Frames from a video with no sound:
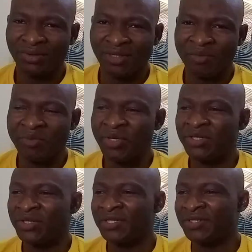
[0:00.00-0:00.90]
can be
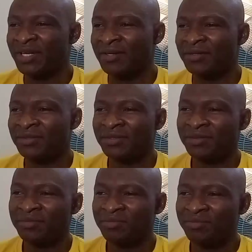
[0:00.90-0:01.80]
measured in
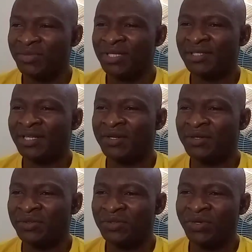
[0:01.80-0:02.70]
seconds,
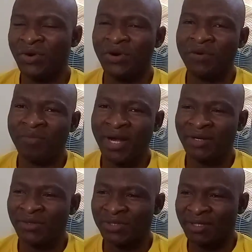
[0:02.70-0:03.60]
milliseconds, or
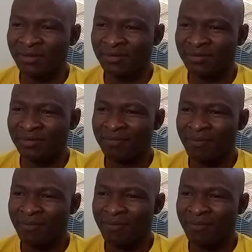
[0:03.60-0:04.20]
microseconds.